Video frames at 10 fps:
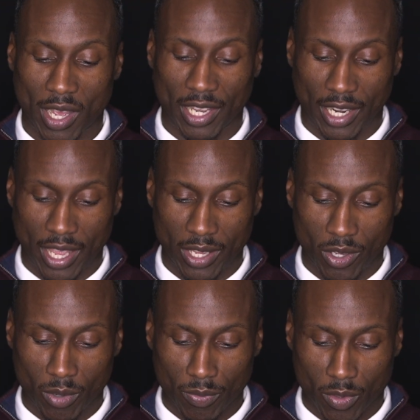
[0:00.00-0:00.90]
while at
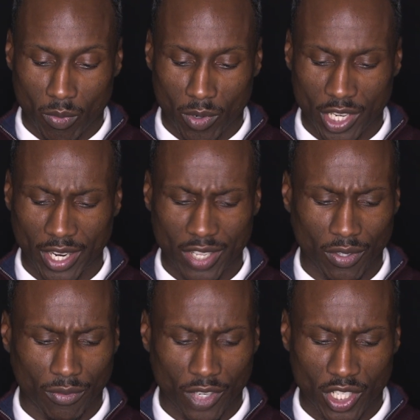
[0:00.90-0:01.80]
AU, which I
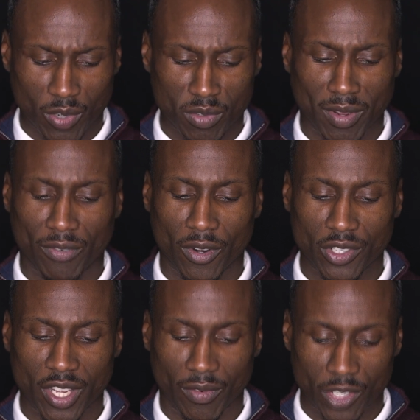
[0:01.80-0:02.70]
guess officially was my
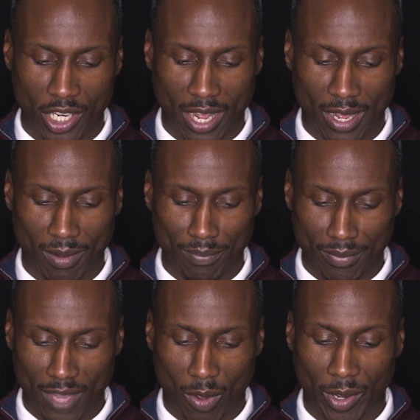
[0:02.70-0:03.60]
first ever job.
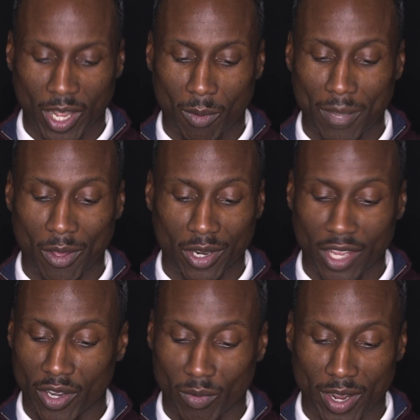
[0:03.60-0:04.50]
I would help out
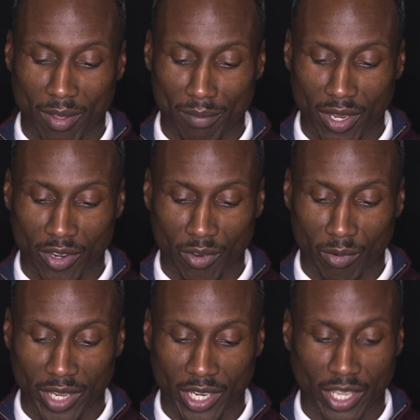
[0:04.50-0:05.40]
in and around Bender
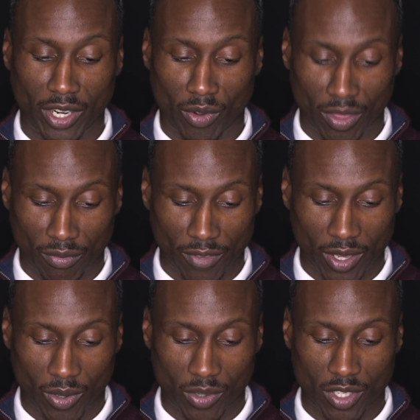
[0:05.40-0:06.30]
Arena and on the
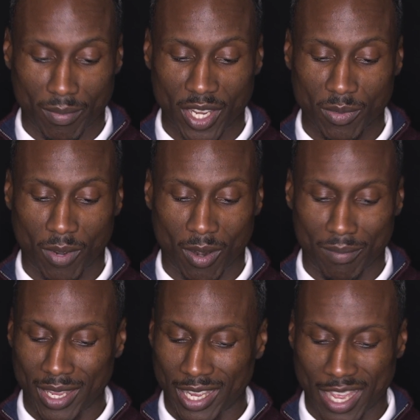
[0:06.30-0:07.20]
fields, the best
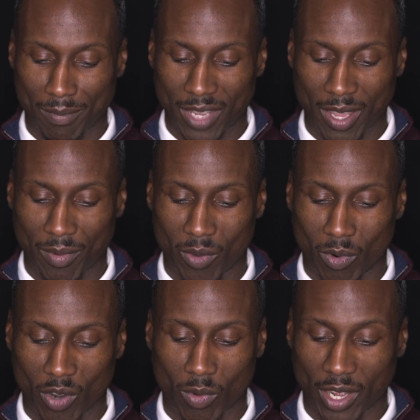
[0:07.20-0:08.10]
part being I'd be able to
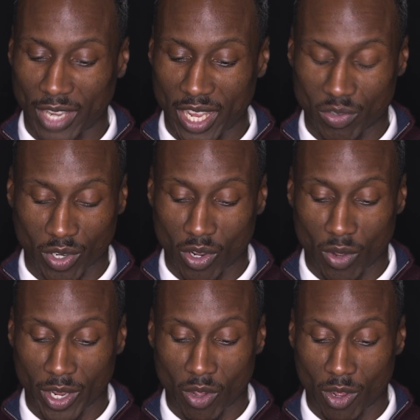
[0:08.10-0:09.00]
work while games were
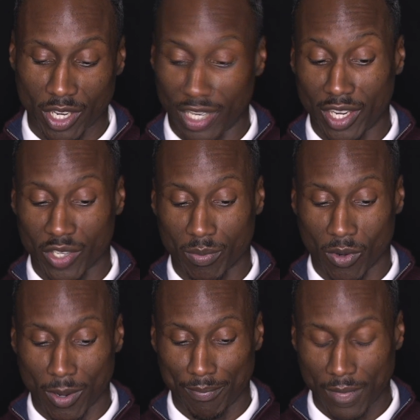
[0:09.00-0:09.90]
going on in any
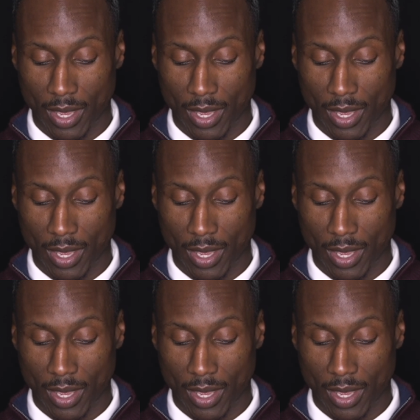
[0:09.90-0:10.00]
sport.